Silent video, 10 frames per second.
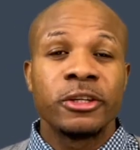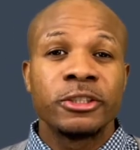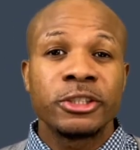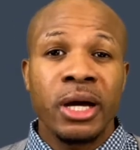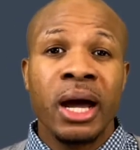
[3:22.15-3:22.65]

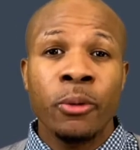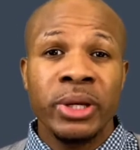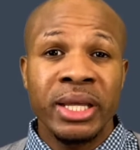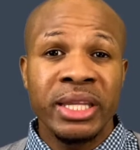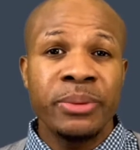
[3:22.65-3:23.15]
So how would
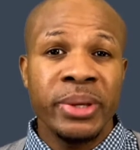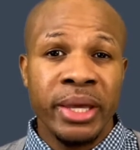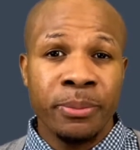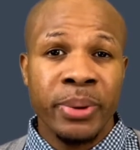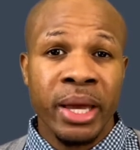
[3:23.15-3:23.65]
anemia
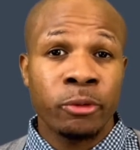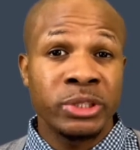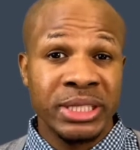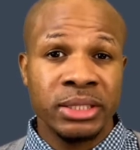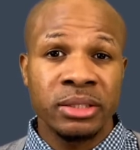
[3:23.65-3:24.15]
impact
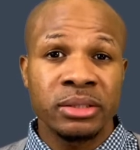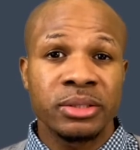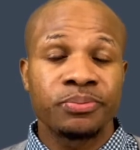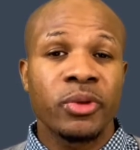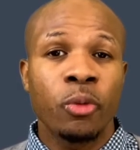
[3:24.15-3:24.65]
resistance?
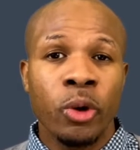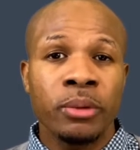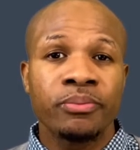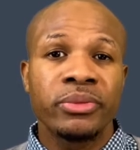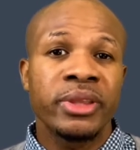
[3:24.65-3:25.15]

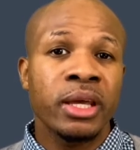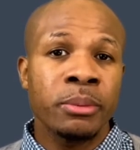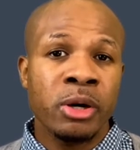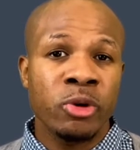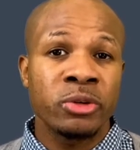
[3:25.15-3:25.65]
Well, think
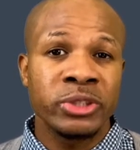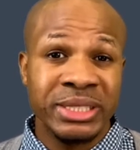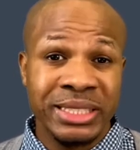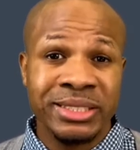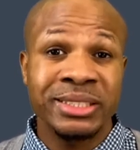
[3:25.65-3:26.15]
about what
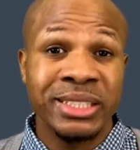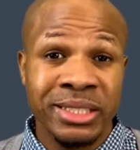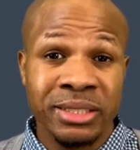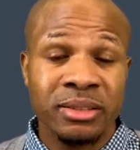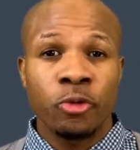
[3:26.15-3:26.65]
resistance
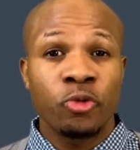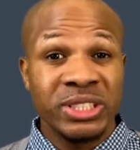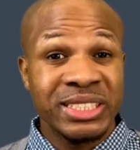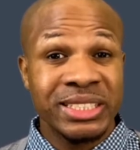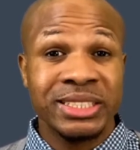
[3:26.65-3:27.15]
is.
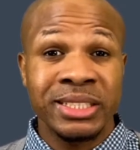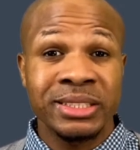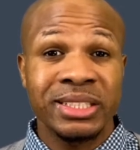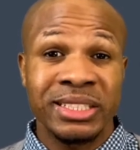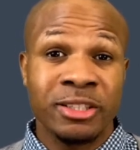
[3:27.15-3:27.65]

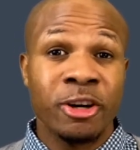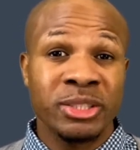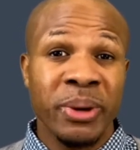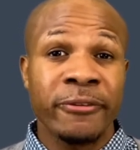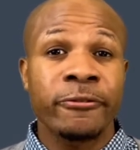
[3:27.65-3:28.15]
Resistance is
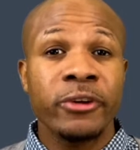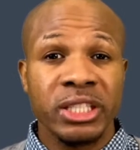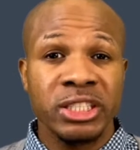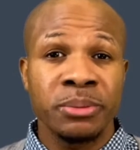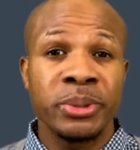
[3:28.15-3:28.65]
caused by
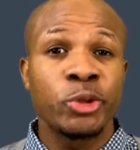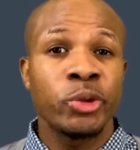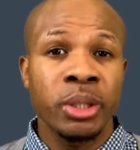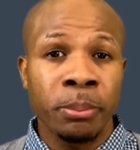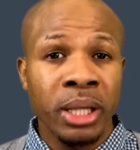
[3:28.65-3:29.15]
friction
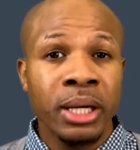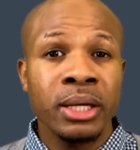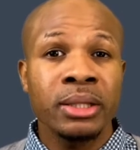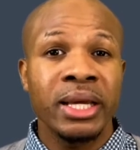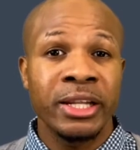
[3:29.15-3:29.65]
between the
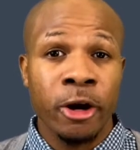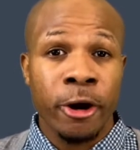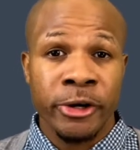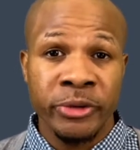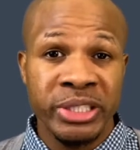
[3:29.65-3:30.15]
blood and the
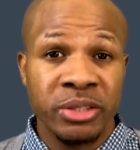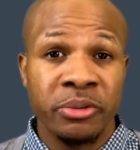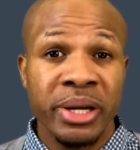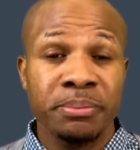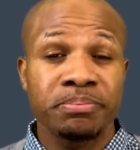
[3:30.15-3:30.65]
arteries,
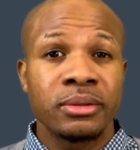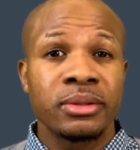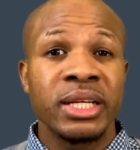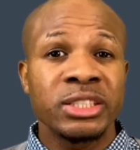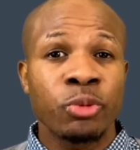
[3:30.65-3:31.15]
right?
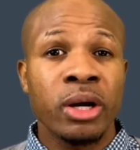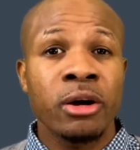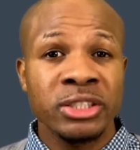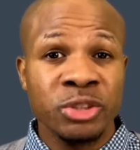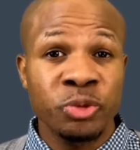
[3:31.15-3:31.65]
that is what
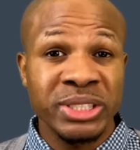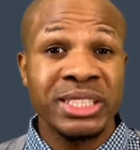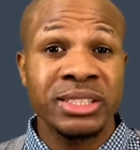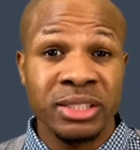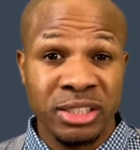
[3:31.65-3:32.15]
causes
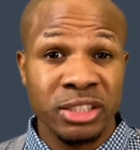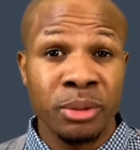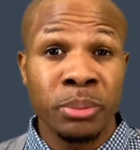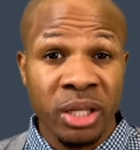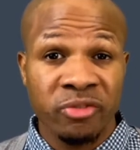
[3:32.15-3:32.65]
resistance to
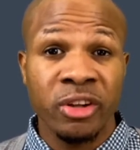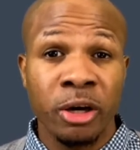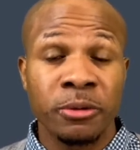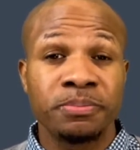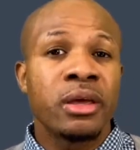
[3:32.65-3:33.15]
blood flow.
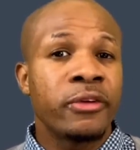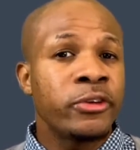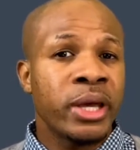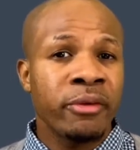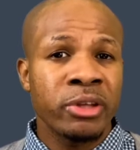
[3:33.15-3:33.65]
If you
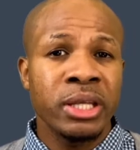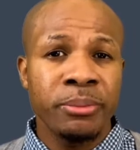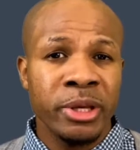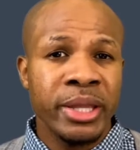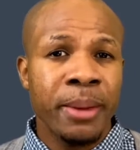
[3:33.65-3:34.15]
have
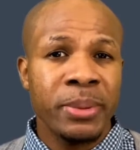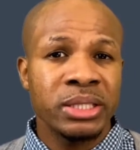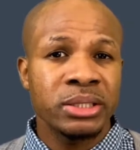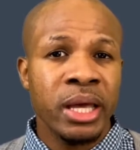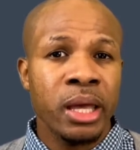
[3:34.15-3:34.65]
anemia, that
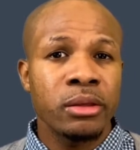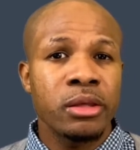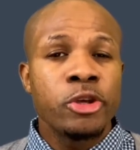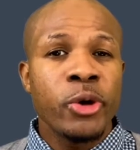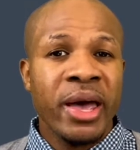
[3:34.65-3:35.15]
means that
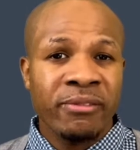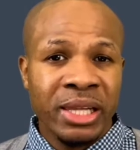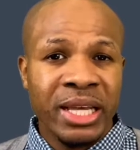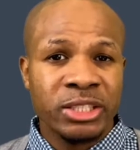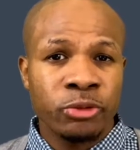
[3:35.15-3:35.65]
you have
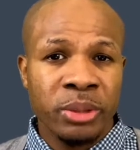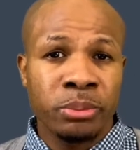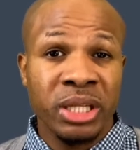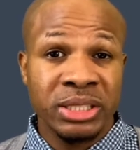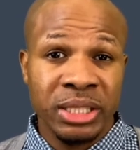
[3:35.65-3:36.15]
less red
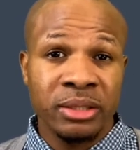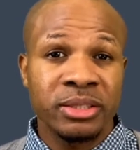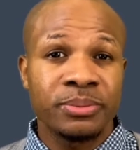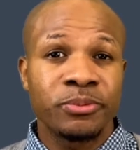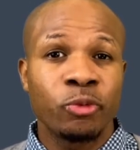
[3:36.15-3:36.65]
blood cells,
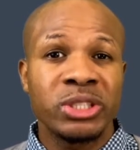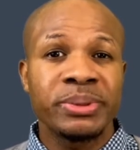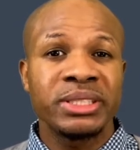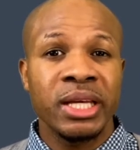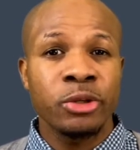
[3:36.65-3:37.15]
which
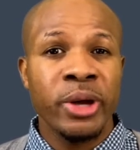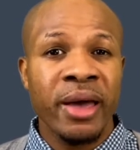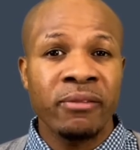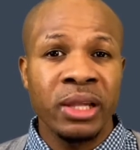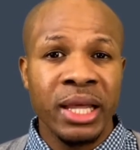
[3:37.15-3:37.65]
means that you
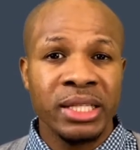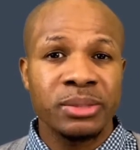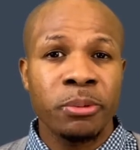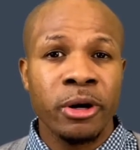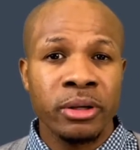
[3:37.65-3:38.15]
have less
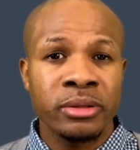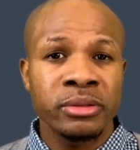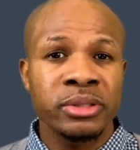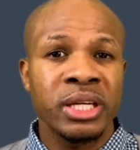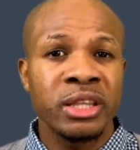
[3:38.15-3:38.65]

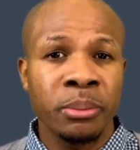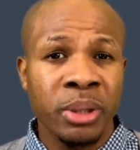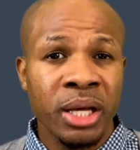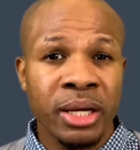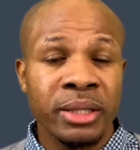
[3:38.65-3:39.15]
particles in the
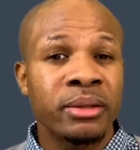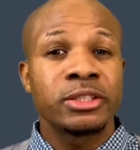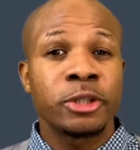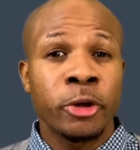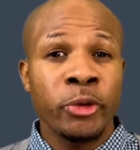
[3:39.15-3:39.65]
blood
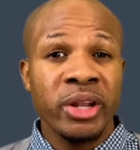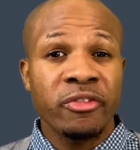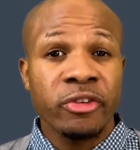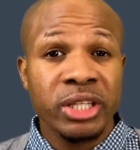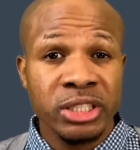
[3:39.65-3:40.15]
to create
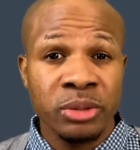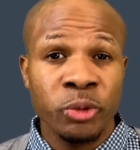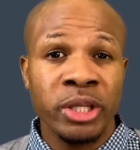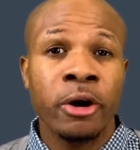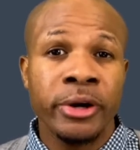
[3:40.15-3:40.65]
friction
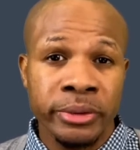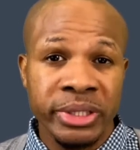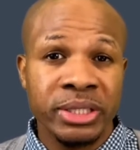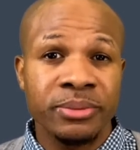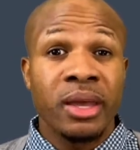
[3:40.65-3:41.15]
with the
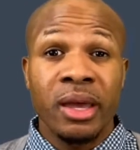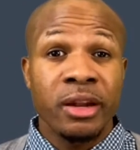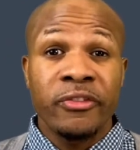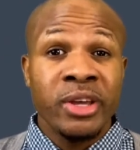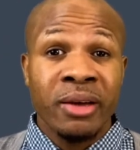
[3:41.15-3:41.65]
arteries. And
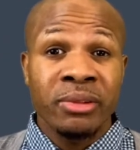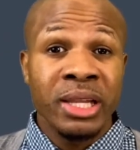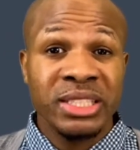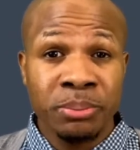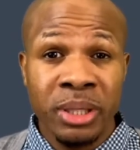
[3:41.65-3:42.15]
if you have
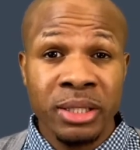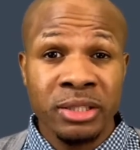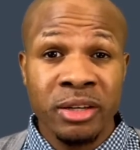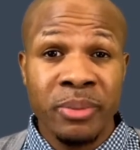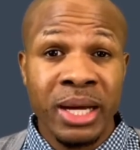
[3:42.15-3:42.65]
less blood in
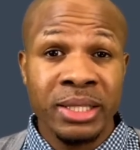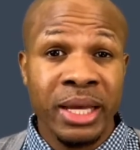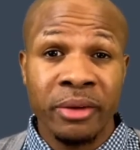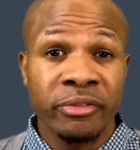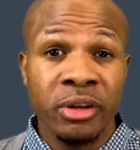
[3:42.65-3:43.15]
your body
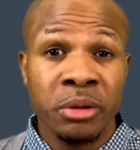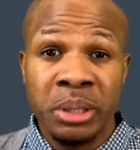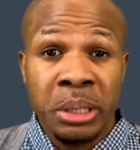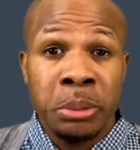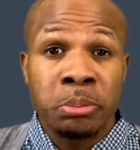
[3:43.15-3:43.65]
that can flow,
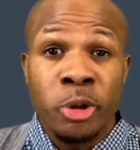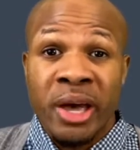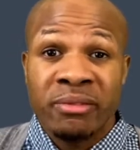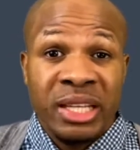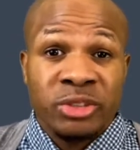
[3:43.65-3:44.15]
then you
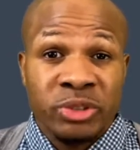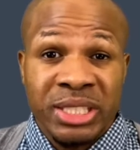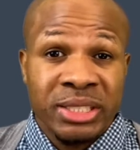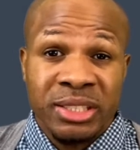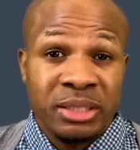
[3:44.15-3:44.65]
have less
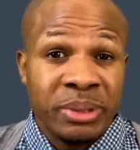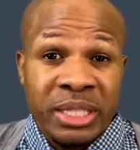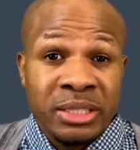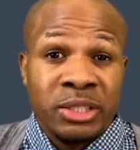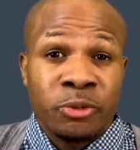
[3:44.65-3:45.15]
resistance
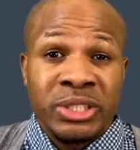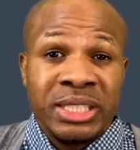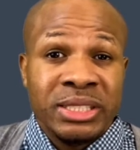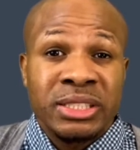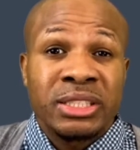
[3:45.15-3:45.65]
because the
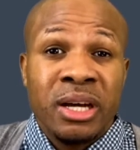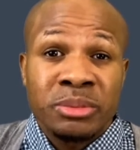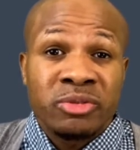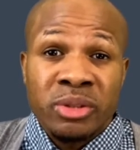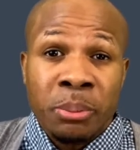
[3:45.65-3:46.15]
resistance comes
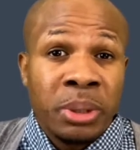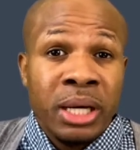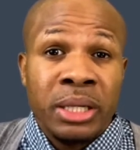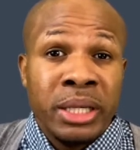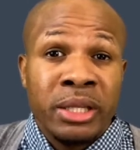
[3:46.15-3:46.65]
from the
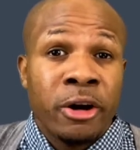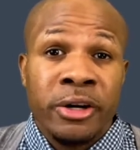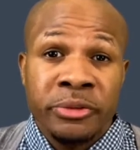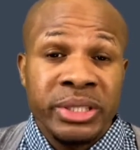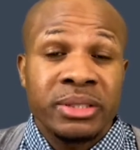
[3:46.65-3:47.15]
blood and the
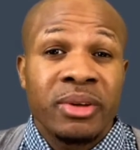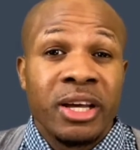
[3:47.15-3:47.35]
arteries.